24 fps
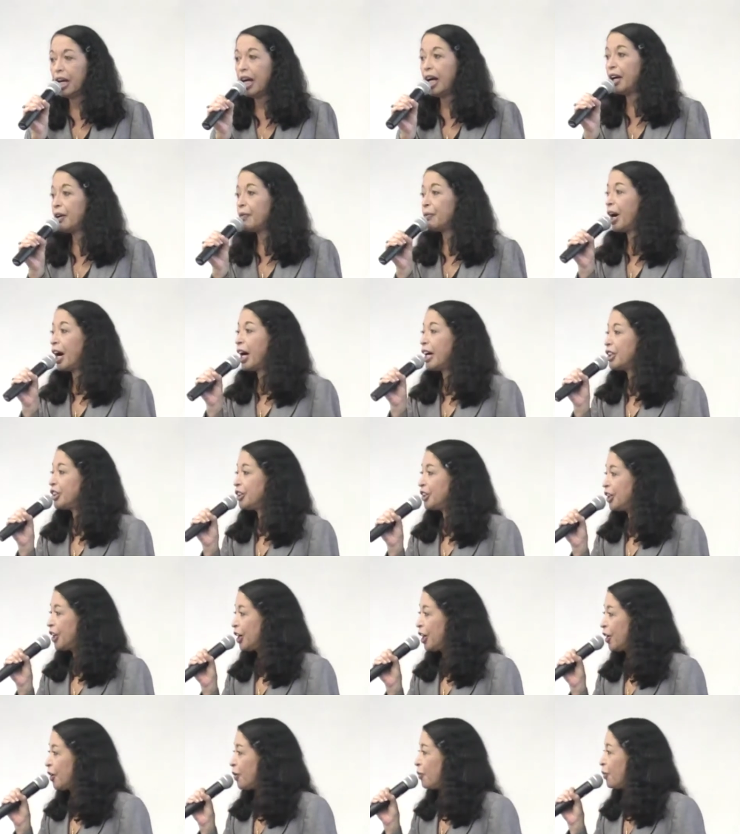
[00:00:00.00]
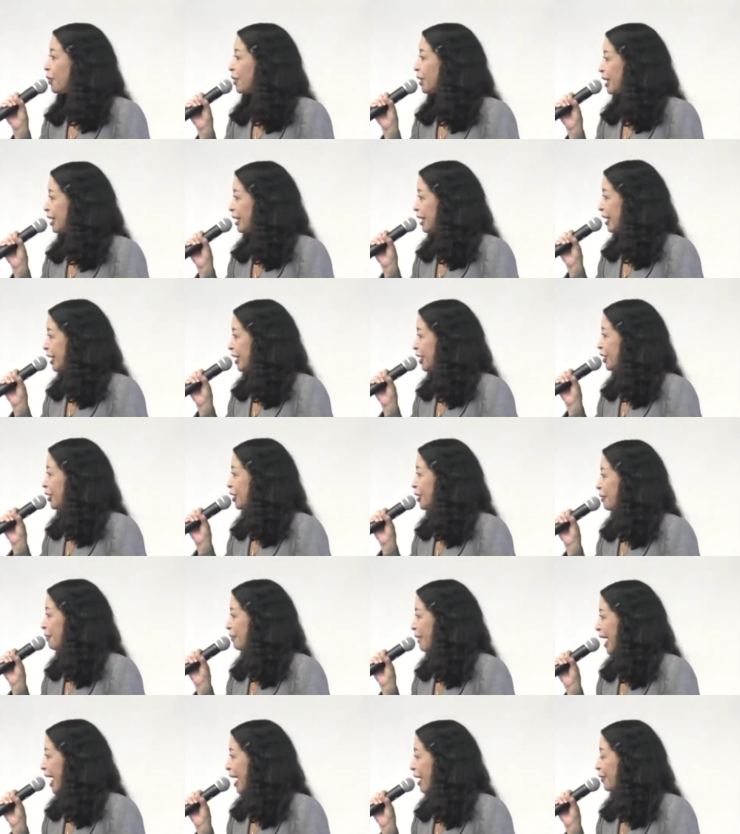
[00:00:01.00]
And I know we're going to hear
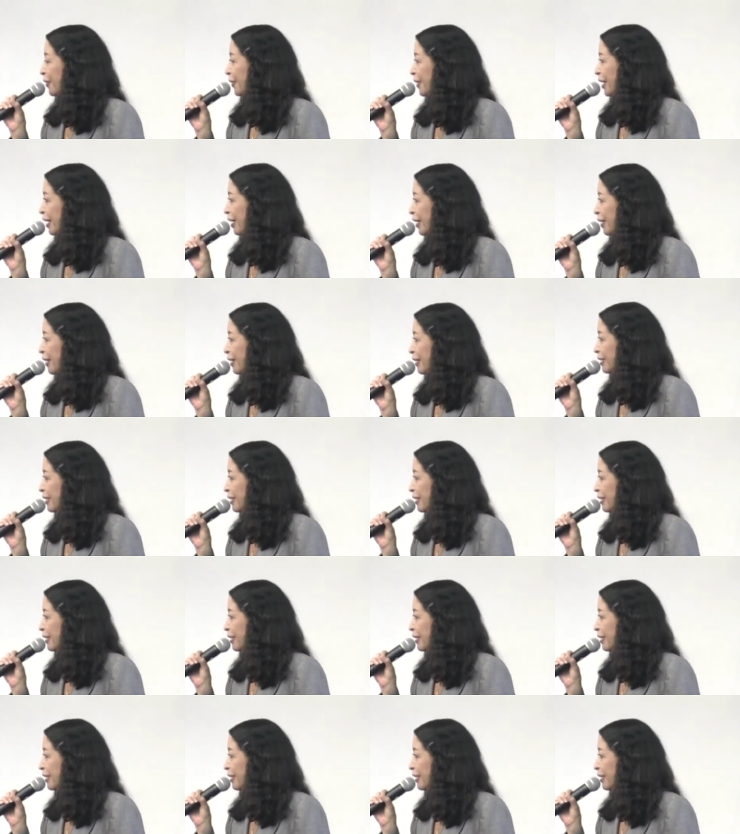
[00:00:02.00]
them out there.